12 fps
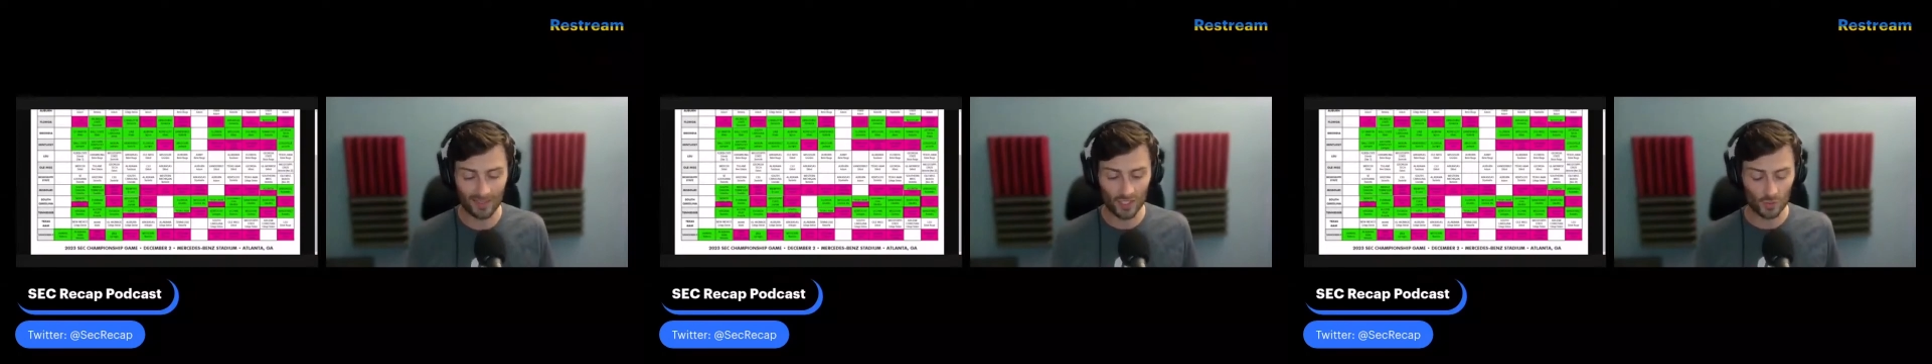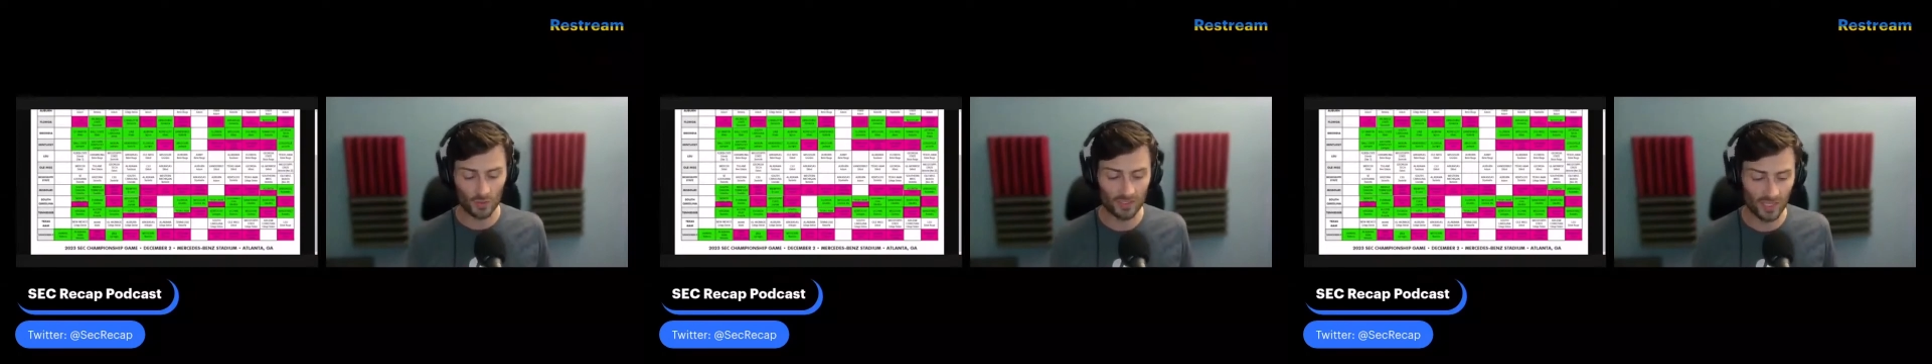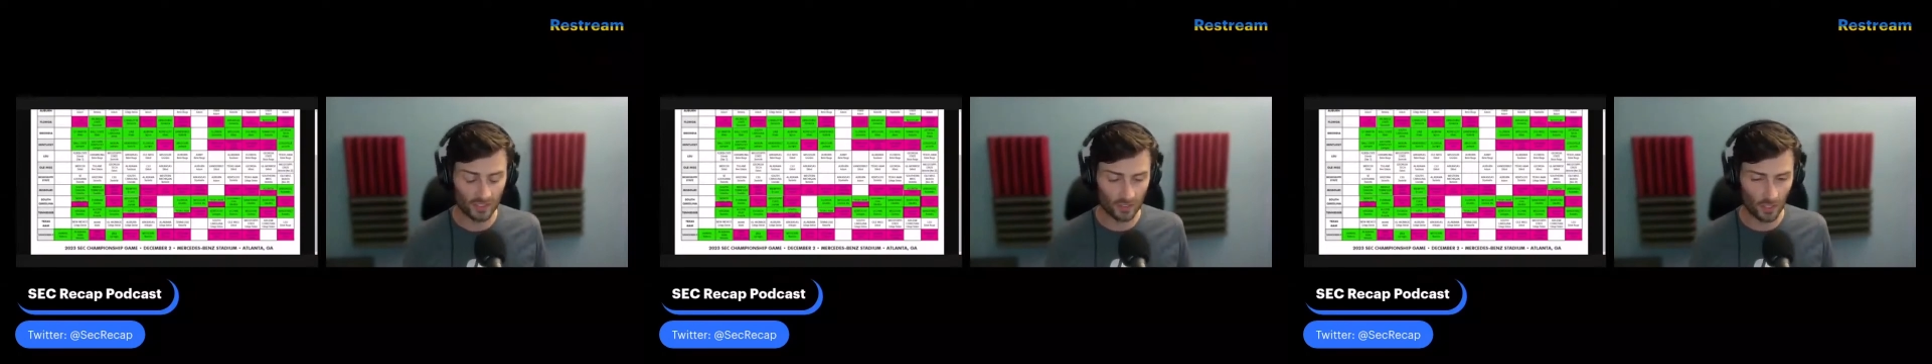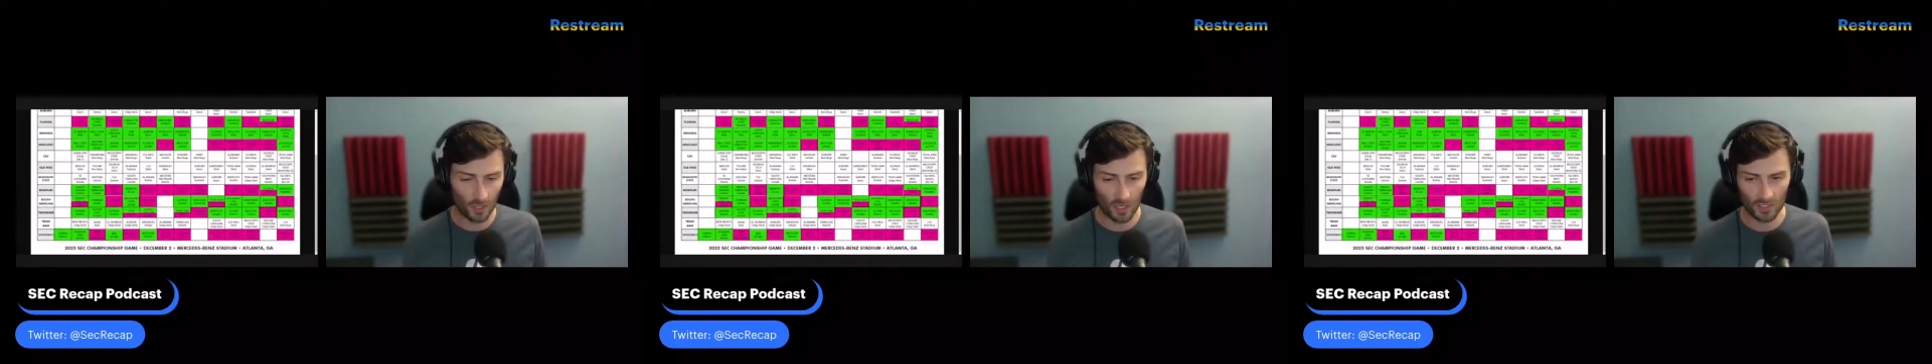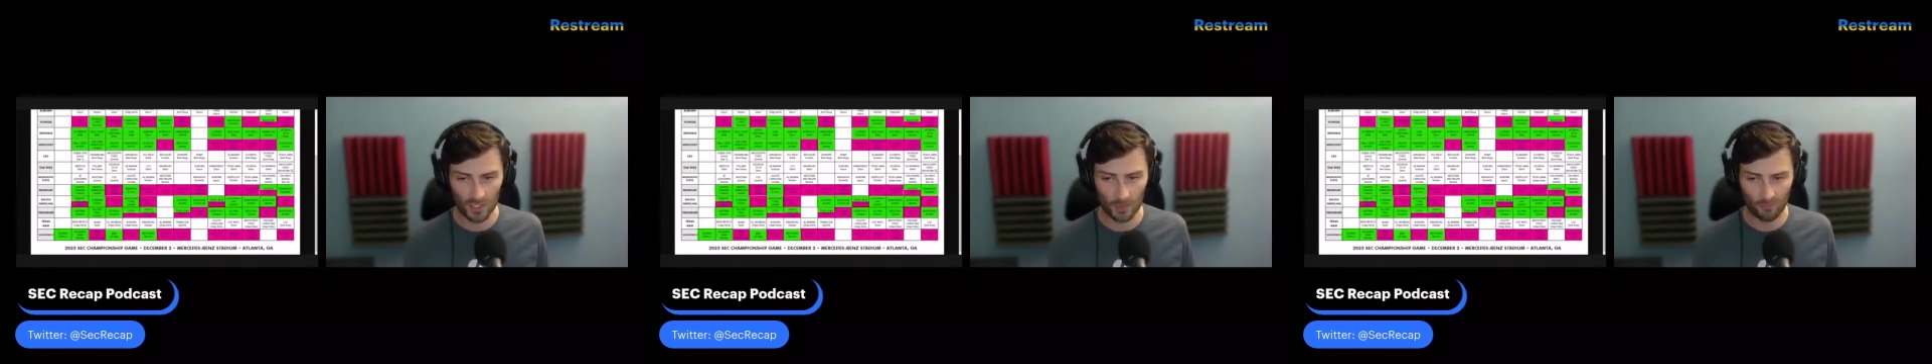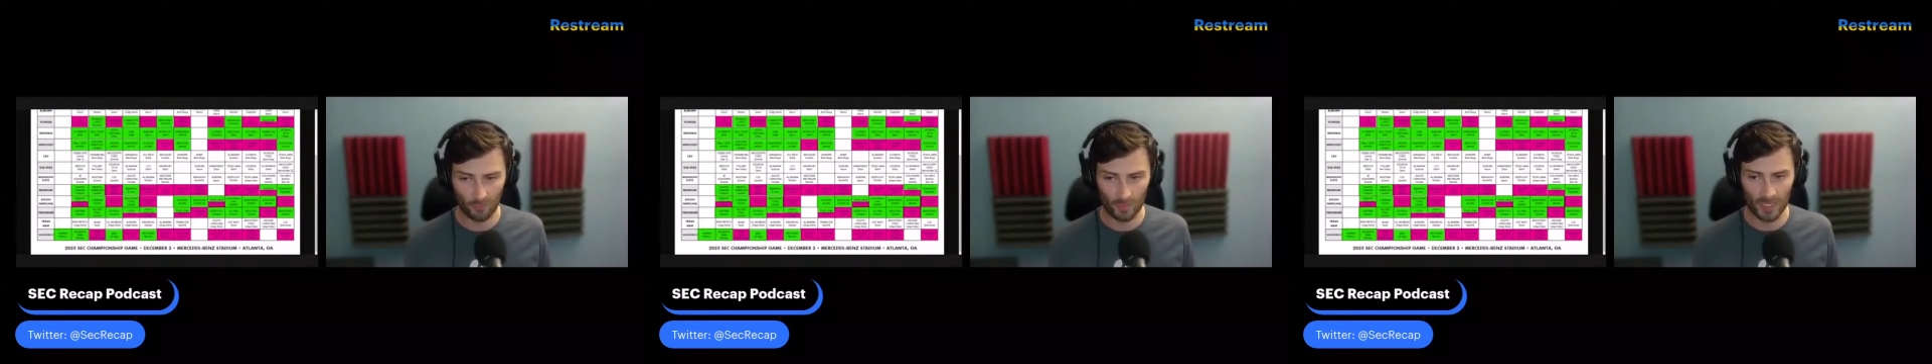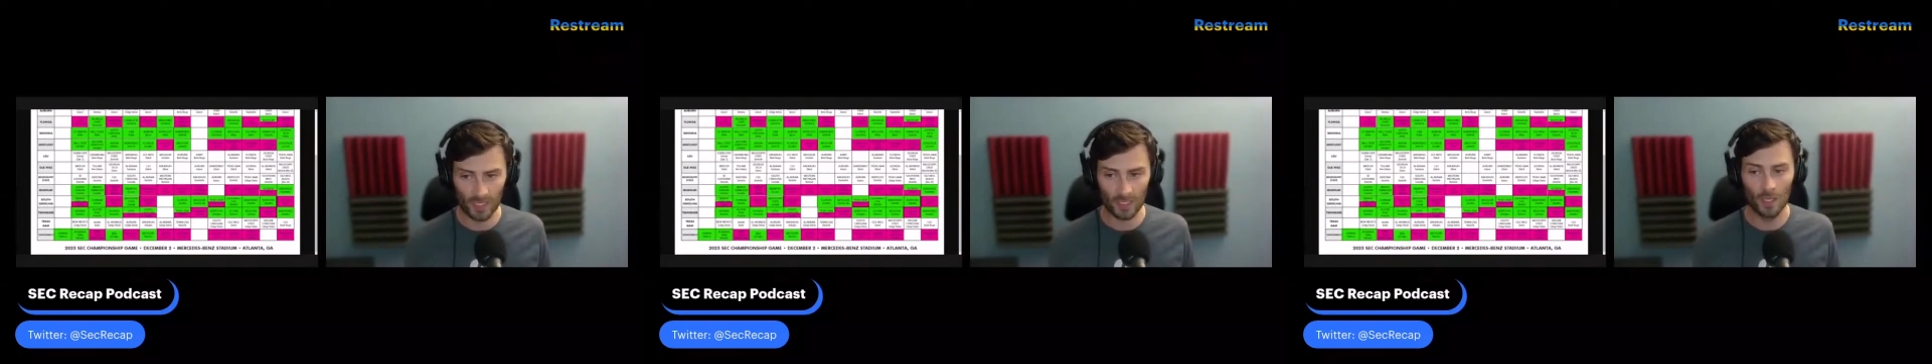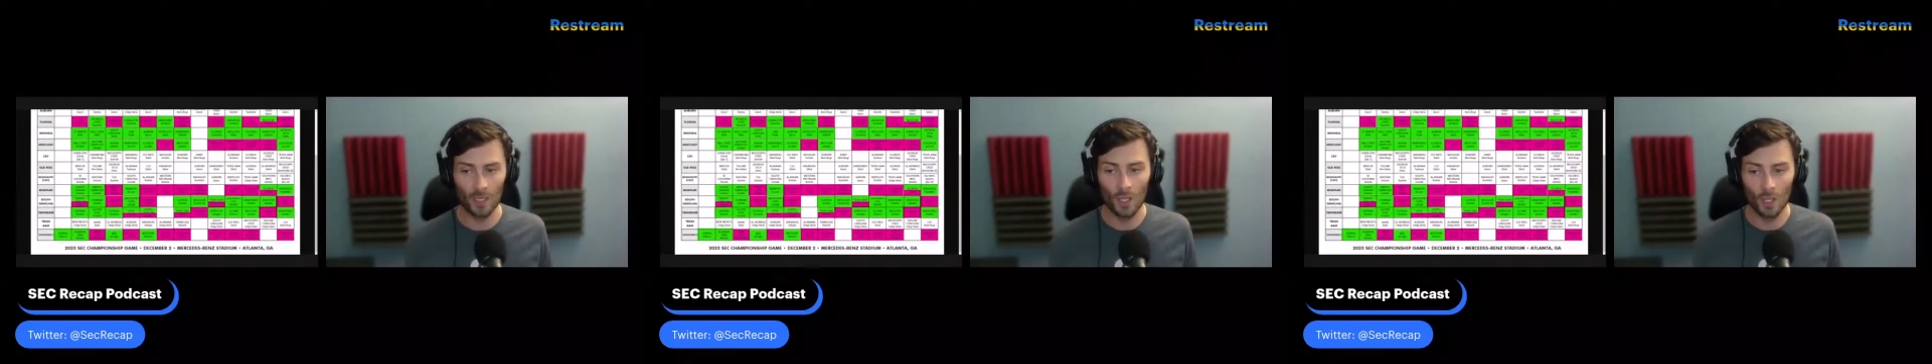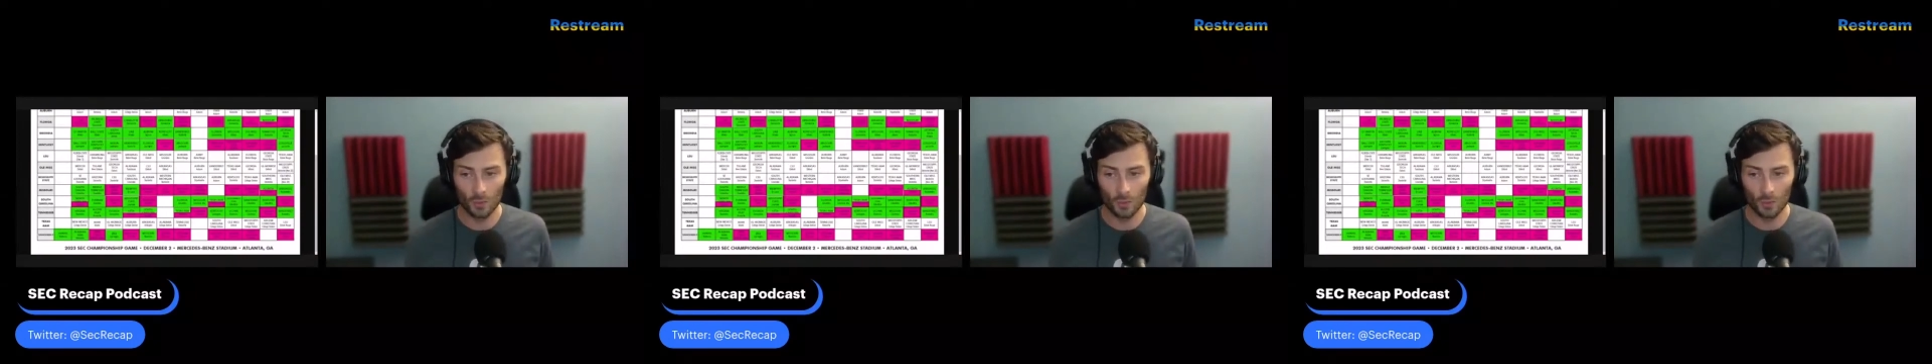This one is a toss-up for me.